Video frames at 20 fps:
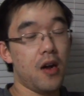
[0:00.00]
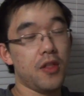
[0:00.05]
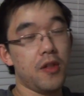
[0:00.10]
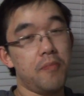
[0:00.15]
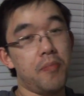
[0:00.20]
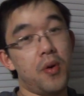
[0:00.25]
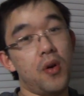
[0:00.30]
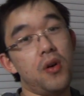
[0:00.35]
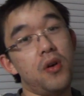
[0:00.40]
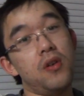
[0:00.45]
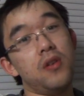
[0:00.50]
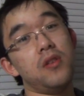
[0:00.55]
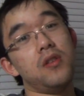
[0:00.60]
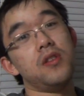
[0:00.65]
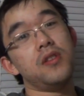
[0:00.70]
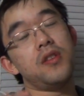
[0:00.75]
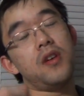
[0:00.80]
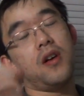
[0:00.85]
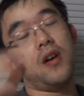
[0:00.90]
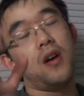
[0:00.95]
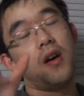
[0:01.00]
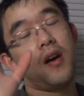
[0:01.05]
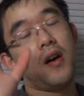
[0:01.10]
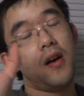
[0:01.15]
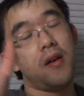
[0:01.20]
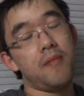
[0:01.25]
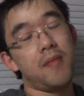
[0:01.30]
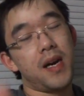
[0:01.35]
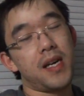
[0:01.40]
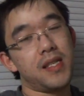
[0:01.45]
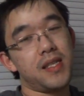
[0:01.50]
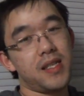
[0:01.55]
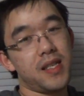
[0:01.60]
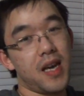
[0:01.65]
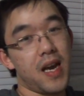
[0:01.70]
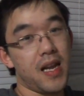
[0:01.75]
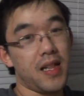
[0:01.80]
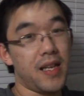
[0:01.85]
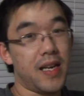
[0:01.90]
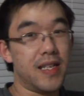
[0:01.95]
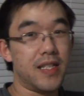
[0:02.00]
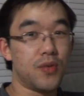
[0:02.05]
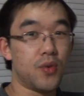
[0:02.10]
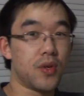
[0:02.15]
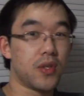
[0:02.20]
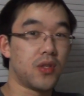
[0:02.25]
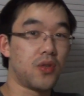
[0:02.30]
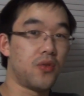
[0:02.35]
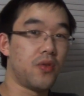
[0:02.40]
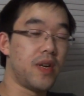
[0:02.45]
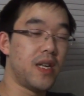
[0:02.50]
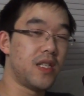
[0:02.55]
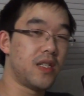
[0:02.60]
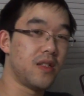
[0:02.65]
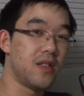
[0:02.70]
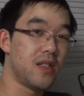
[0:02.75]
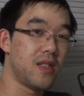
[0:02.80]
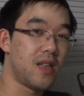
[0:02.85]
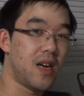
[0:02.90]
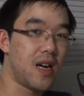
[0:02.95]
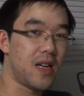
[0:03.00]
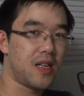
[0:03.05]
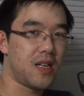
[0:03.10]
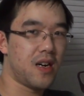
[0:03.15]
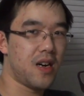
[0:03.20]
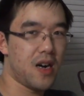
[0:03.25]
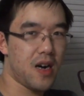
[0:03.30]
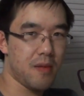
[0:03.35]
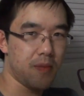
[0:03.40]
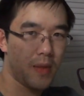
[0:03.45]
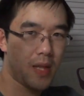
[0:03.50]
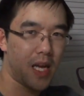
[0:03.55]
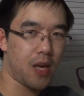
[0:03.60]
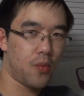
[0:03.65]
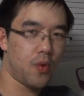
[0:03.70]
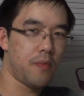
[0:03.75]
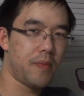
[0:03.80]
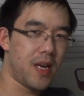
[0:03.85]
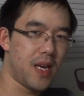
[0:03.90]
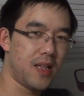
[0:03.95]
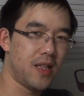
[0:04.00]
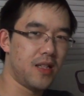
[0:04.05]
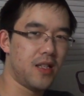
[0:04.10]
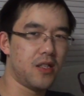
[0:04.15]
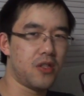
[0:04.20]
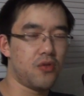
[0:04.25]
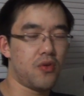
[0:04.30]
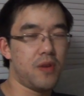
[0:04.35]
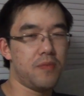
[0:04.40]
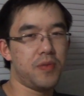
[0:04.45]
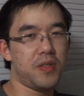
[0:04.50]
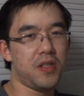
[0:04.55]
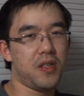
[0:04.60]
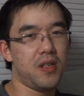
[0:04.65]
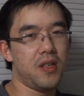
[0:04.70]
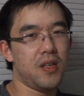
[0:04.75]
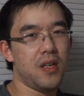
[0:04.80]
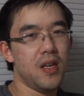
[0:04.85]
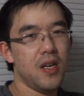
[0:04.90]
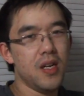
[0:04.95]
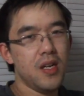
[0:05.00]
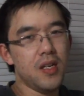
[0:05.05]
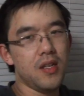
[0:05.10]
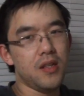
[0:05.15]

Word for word: on the polls on my site lazyworkscreations.com. Link will be in the description